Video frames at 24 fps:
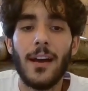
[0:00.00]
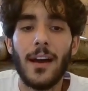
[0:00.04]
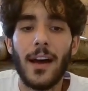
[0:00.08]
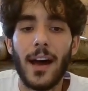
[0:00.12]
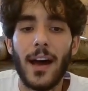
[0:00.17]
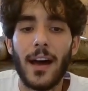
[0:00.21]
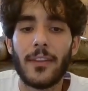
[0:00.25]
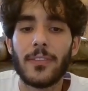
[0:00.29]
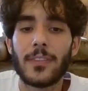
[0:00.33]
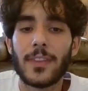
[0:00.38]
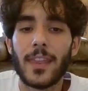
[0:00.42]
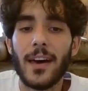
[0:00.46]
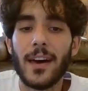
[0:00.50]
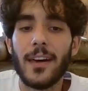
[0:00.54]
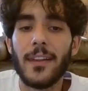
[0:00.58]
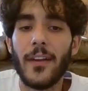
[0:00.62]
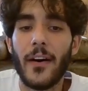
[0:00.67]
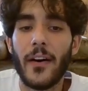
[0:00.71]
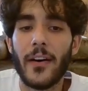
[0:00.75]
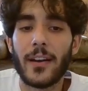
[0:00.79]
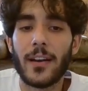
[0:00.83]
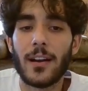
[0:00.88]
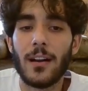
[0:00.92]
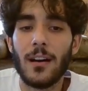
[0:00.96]
And then
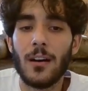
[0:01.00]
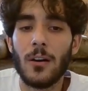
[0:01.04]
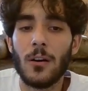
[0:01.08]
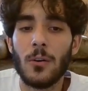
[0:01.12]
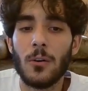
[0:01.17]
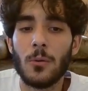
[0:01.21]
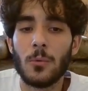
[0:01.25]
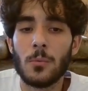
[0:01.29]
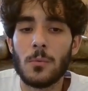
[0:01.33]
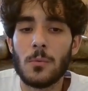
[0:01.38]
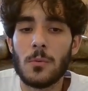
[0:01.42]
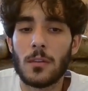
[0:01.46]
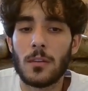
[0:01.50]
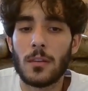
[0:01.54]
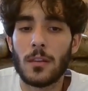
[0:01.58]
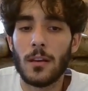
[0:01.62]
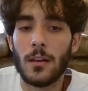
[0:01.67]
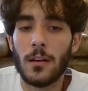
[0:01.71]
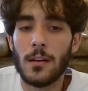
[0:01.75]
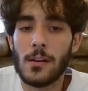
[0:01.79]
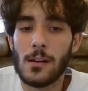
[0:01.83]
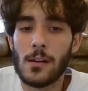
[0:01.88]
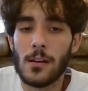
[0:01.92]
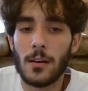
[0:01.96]
around
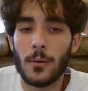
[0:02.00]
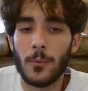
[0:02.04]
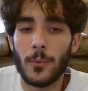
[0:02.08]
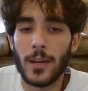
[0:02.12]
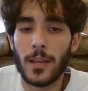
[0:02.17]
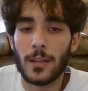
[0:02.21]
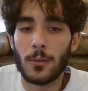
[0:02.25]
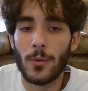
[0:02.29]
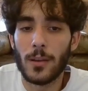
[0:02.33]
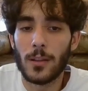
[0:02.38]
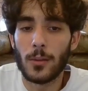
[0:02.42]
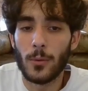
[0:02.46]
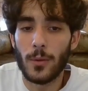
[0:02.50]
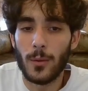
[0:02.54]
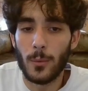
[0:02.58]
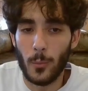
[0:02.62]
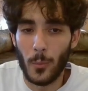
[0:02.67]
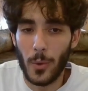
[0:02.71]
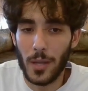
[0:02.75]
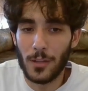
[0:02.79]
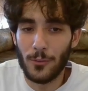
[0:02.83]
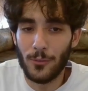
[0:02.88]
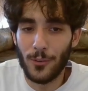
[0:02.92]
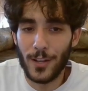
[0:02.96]
wait for
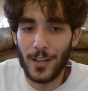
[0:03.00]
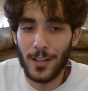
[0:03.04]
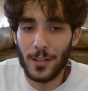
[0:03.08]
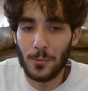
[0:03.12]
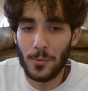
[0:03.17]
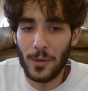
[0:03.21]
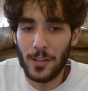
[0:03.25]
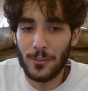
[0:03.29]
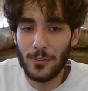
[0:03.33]
it.